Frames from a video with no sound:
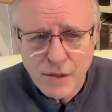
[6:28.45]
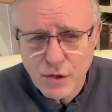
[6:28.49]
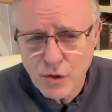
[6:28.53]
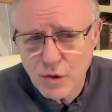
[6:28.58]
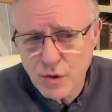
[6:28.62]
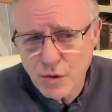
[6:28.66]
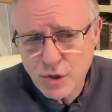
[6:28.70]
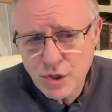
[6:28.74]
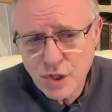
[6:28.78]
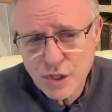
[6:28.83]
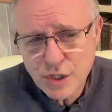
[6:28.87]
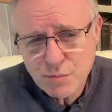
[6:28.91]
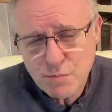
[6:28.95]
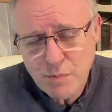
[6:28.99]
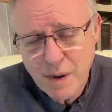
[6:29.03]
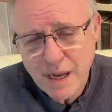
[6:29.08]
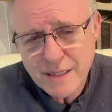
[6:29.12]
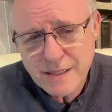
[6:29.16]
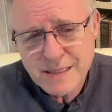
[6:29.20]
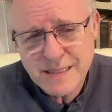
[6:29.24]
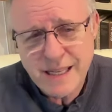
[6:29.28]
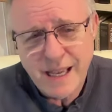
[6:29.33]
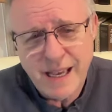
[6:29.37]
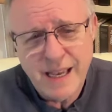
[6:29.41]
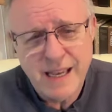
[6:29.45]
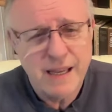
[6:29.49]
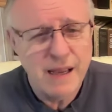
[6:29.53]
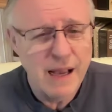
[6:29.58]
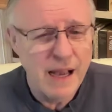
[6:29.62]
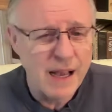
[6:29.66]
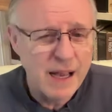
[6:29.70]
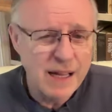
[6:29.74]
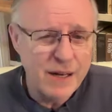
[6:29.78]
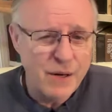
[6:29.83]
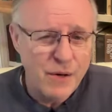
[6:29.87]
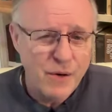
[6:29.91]
You just might say,
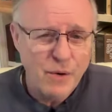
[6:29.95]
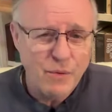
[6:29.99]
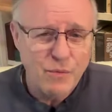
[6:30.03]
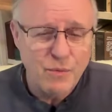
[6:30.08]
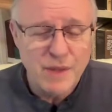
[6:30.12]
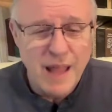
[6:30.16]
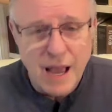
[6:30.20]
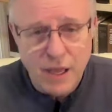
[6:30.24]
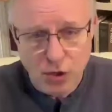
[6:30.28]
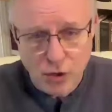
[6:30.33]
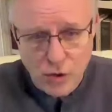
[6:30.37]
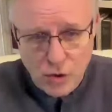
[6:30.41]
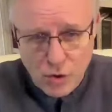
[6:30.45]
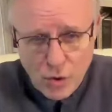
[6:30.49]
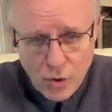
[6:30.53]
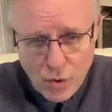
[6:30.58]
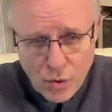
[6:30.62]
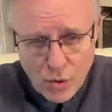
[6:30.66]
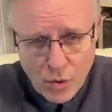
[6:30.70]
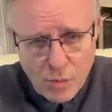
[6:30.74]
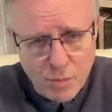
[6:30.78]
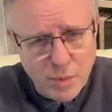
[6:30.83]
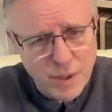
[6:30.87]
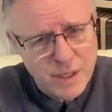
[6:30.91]
I don't know, not you,